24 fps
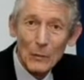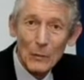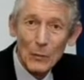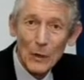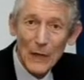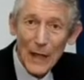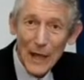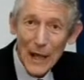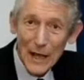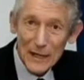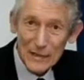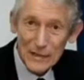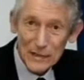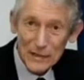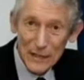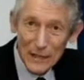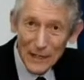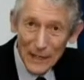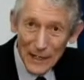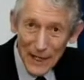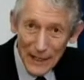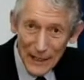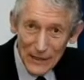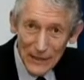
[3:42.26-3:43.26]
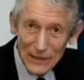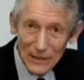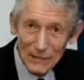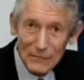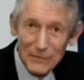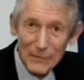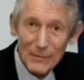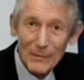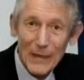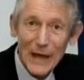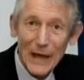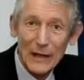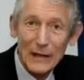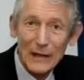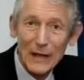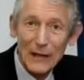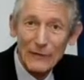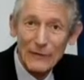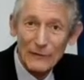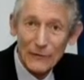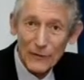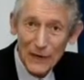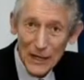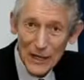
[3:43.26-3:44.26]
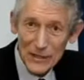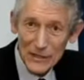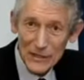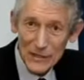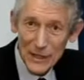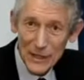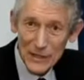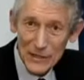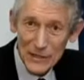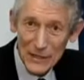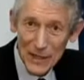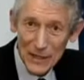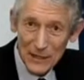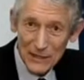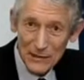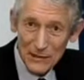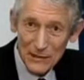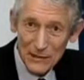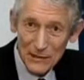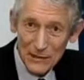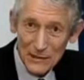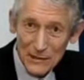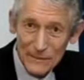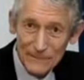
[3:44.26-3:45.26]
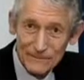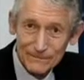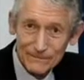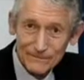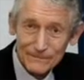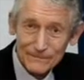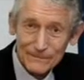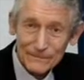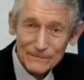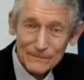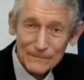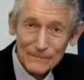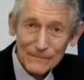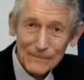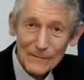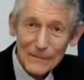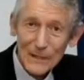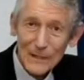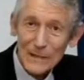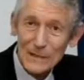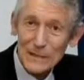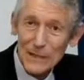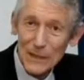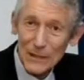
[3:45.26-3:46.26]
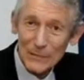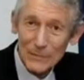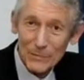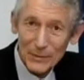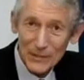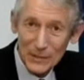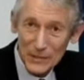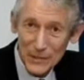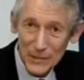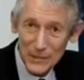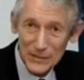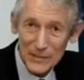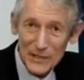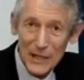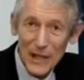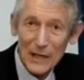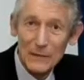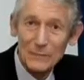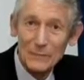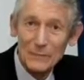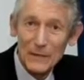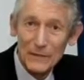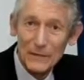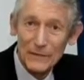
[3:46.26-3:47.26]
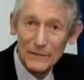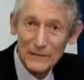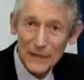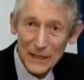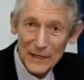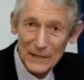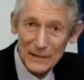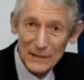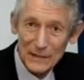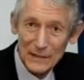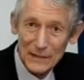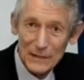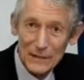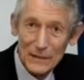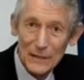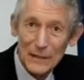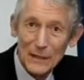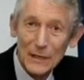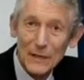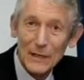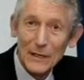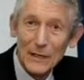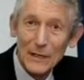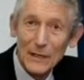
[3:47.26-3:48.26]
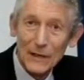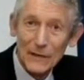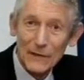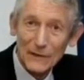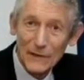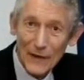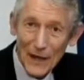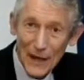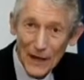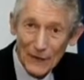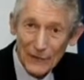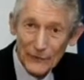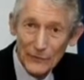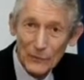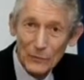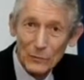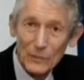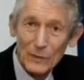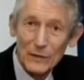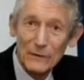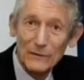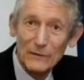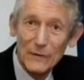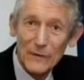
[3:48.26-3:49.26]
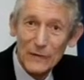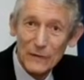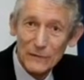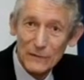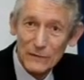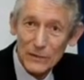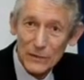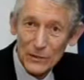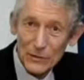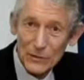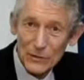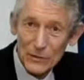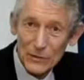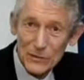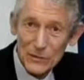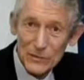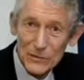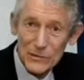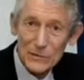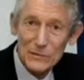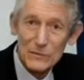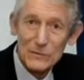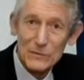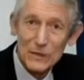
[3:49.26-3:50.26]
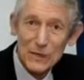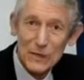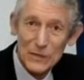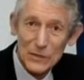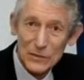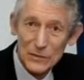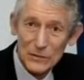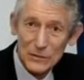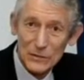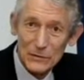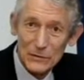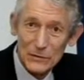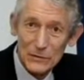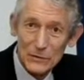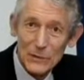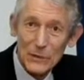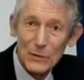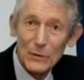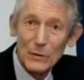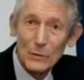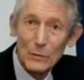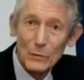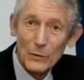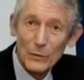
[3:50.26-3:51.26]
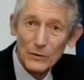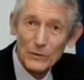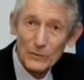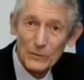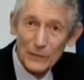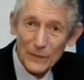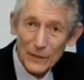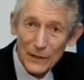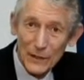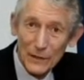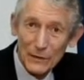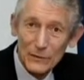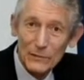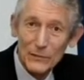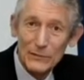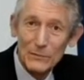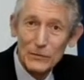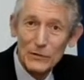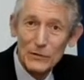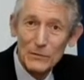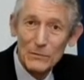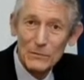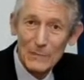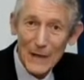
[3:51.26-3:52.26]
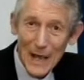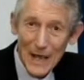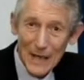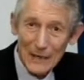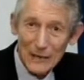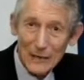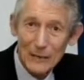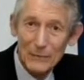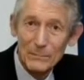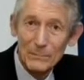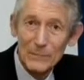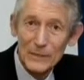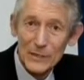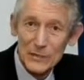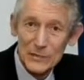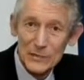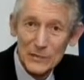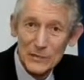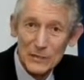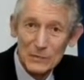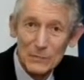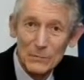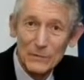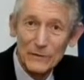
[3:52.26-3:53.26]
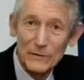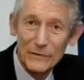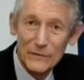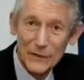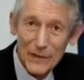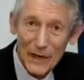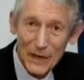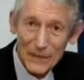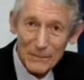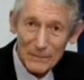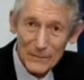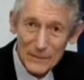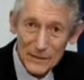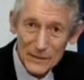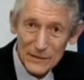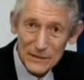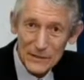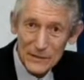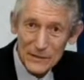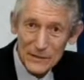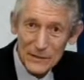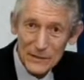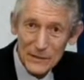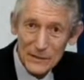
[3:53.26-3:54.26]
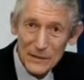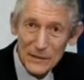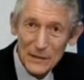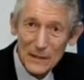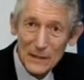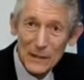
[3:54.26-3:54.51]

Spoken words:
We are selective about our franchise owners, so please don't be offended if after we've interviewed and screened you, we feel that you may not be suitable for our business,